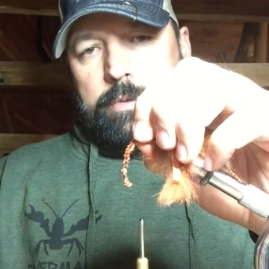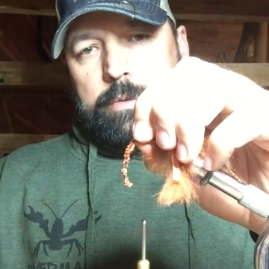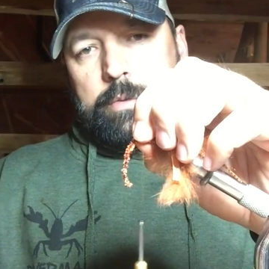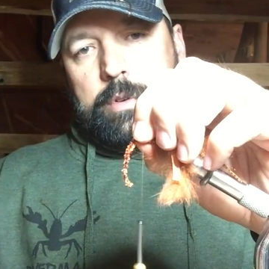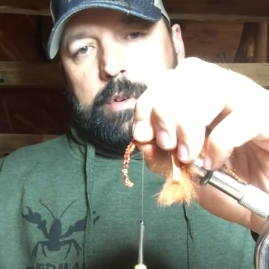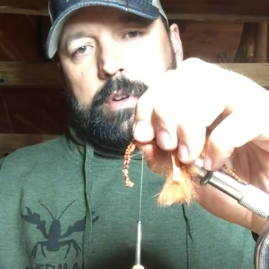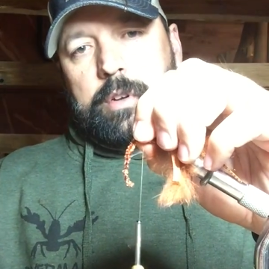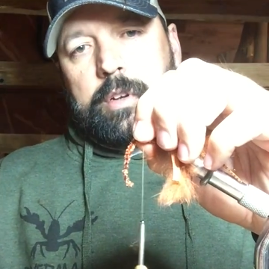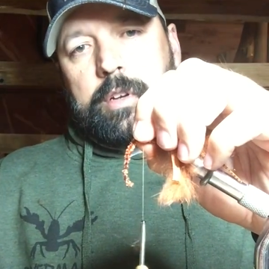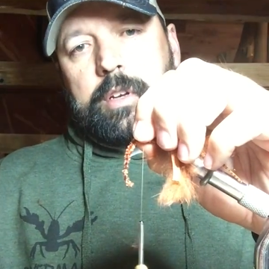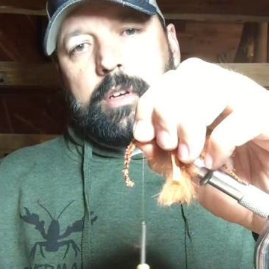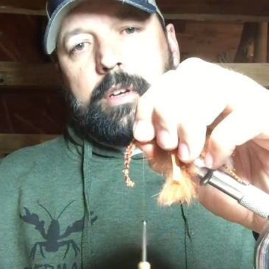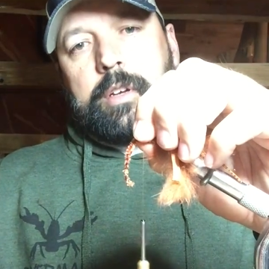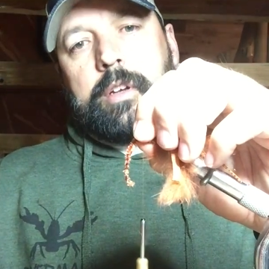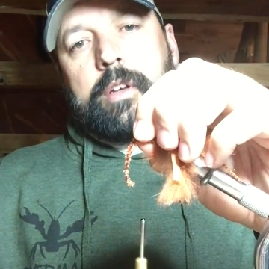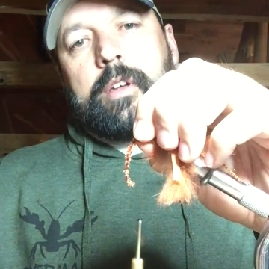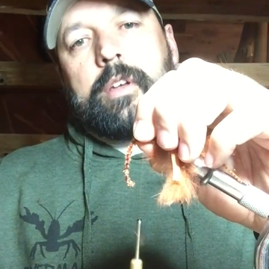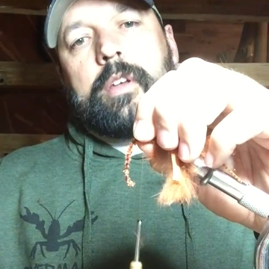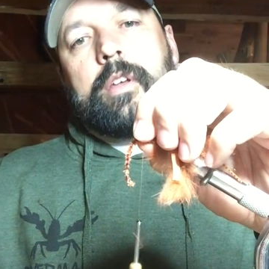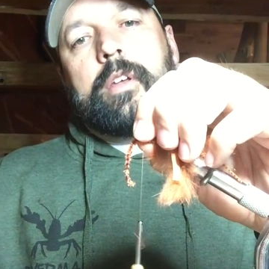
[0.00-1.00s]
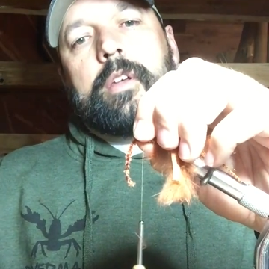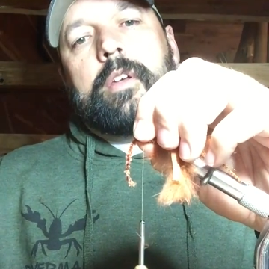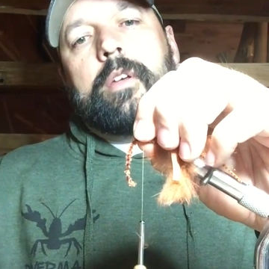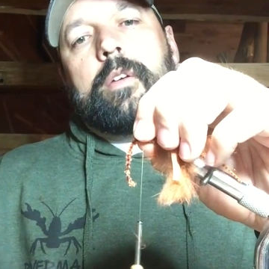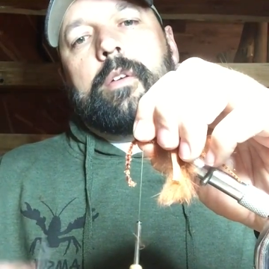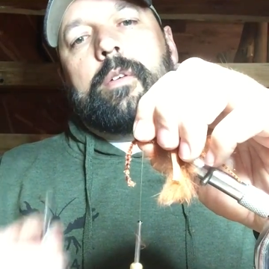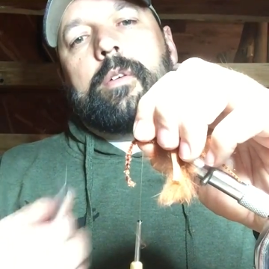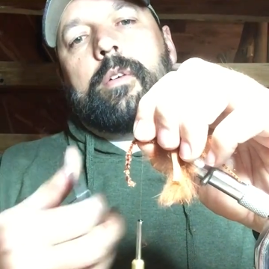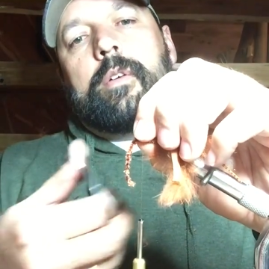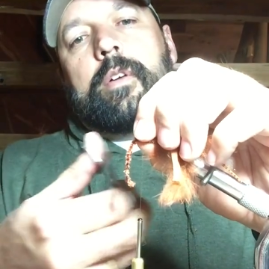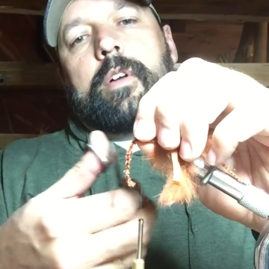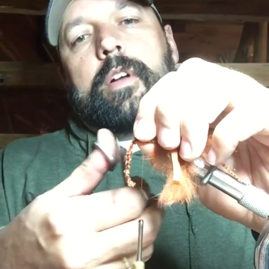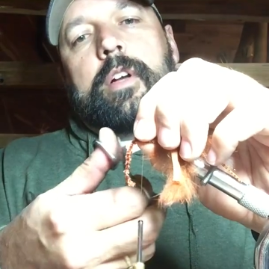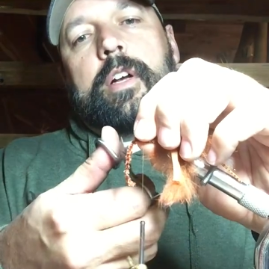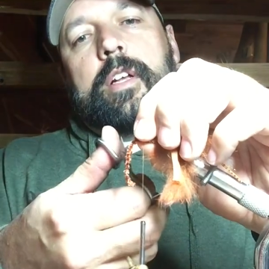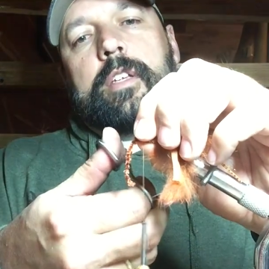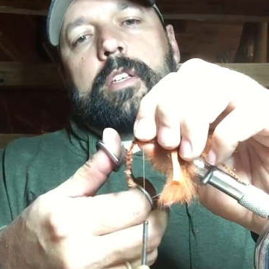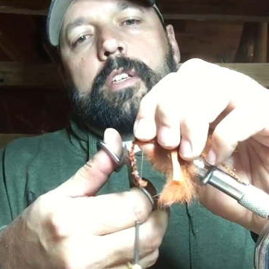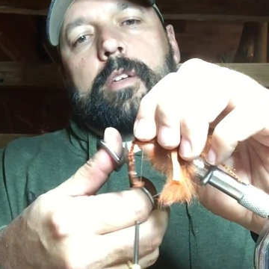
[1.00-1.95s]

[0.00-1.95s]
we're going to cut